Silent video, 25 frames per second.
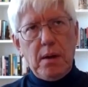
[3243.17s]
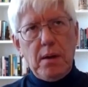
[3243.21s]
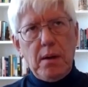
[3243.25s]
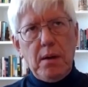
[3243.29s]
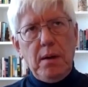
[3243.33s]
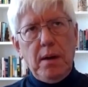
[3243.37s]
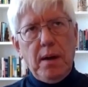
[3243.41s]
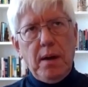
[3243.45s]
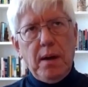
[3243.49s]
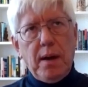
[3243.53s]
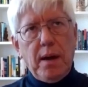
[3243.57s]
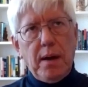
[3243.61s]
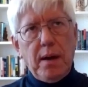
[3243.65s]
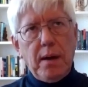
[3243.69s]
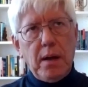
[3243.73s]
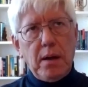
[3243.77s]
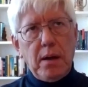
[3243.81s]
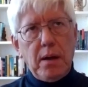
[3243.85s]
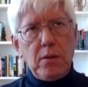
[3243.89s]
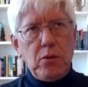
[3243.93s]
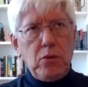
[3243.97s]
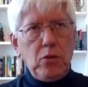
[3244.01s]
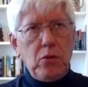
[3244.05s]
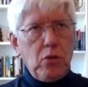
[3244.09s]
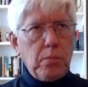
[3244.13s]

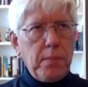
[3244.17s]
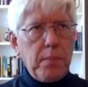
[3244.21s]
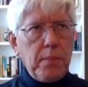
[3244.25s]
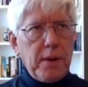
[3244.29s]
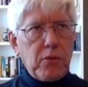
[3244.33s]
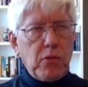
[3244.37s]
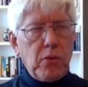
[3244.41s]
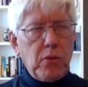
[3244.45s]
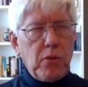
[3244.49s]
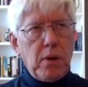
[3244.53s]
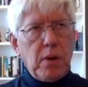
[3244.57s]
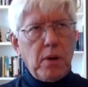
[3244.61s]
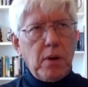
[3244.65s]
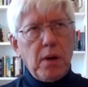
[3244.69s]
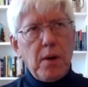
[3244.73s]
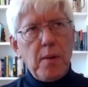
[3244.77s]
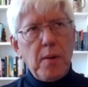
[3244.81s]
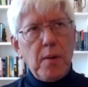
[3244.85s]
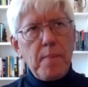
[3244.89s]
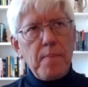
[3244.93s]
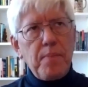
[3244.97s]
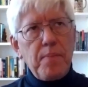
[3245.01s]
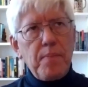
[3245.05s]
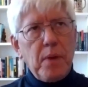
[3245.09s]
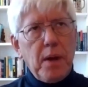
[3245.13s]
and you had mentioned
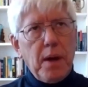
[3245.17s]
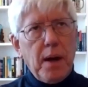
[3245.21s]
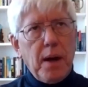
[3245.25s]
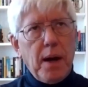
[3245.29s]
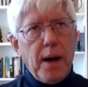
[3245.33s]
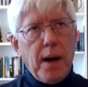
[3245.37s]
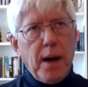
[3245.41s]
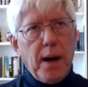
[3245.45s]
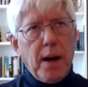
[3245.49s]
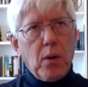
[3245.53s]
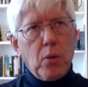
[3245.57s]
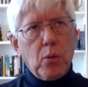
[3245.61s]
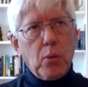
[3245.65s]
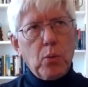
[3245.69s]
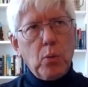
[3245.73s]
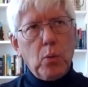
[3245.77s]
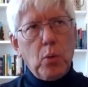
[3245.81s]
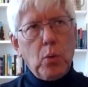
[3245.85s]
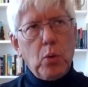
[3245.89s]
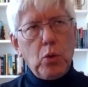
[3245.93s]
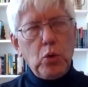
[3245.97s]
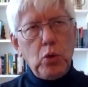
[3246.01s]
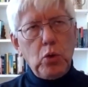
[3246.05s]
how